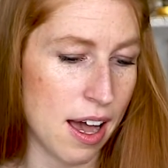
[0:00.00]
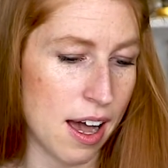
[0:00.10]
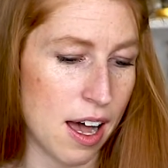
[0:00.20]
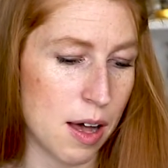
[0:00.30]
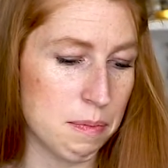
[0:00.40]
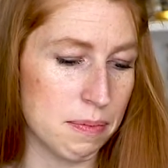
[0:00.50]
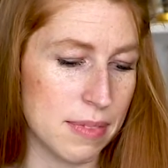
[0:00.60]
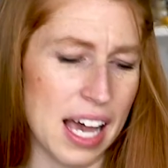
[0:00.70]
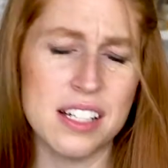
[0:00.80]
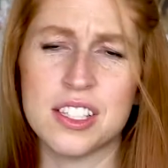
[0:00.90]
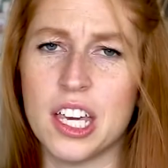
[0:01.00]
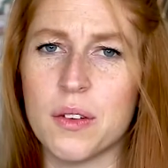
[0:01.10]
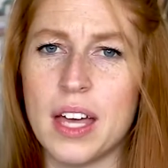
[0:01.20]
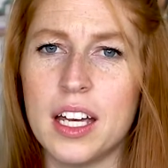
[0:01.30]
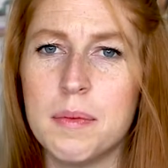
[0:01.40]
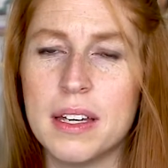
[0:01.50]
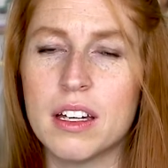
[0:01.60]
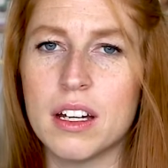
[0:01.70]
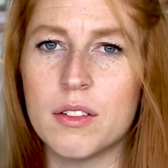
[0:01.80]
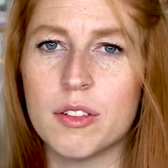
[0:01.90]
That's cute. That could be
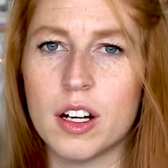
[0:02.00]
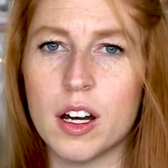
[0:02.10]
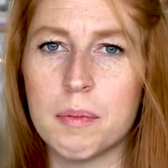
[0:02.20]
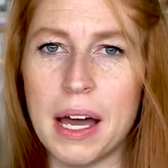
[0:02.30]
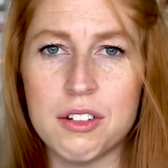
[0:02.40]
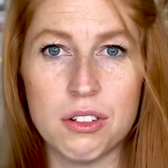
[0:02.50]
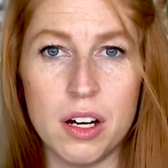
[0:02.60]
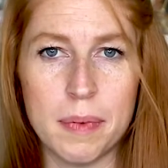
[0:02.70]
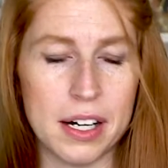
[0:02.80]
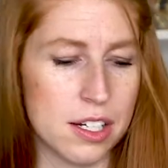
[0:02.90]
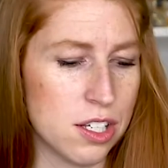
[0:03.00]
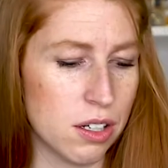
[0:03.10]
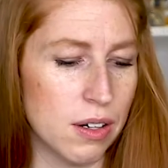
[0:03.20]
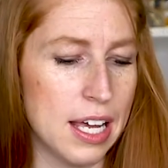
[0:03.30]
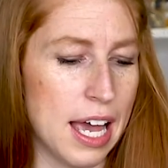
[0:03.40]
good for a bachelorette party too.